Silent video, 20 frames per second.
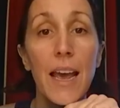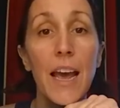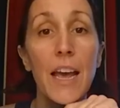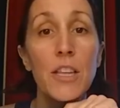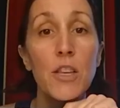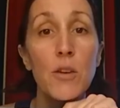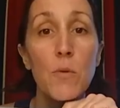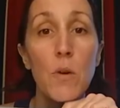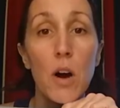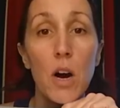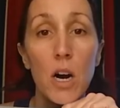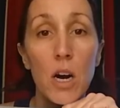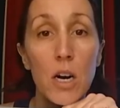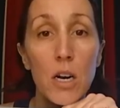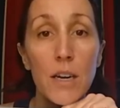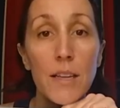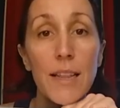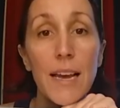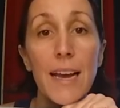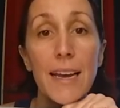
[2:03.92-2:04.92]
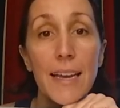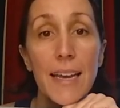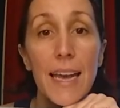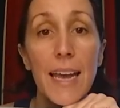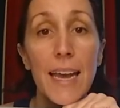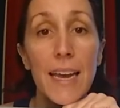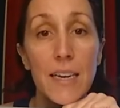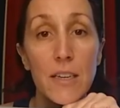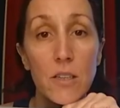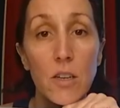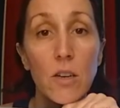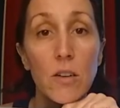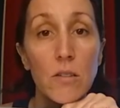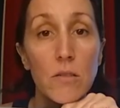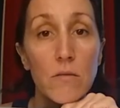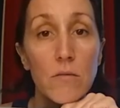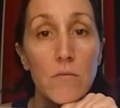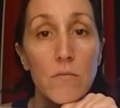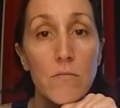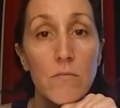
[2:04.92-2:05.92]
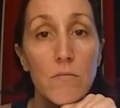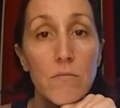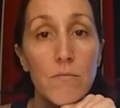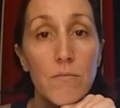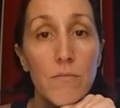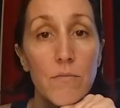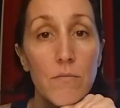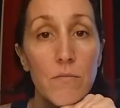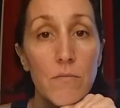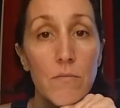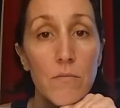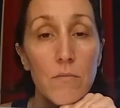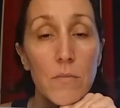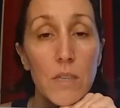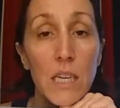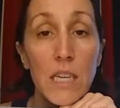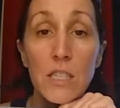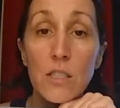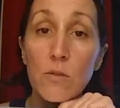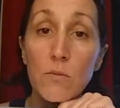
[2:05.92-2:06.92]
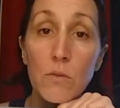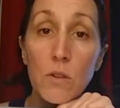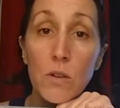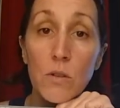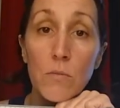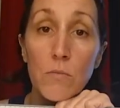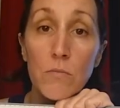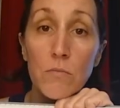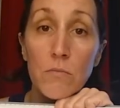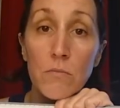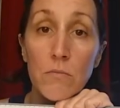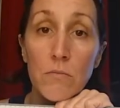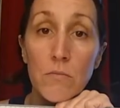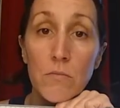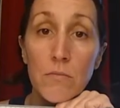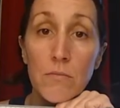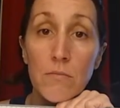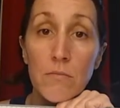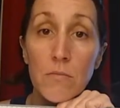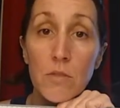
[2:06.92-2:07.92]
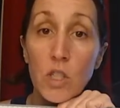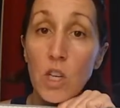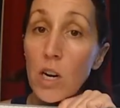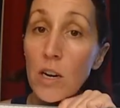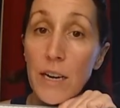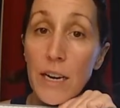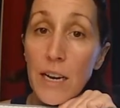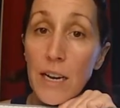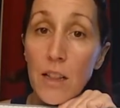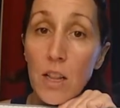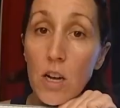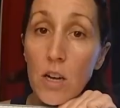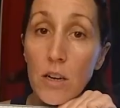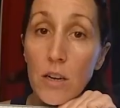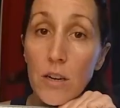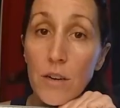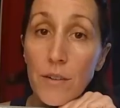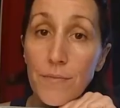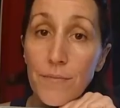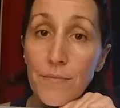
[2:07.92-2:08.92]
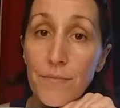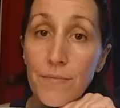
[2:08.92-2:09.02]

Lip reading: and you arc that candle, is the room dark any longer?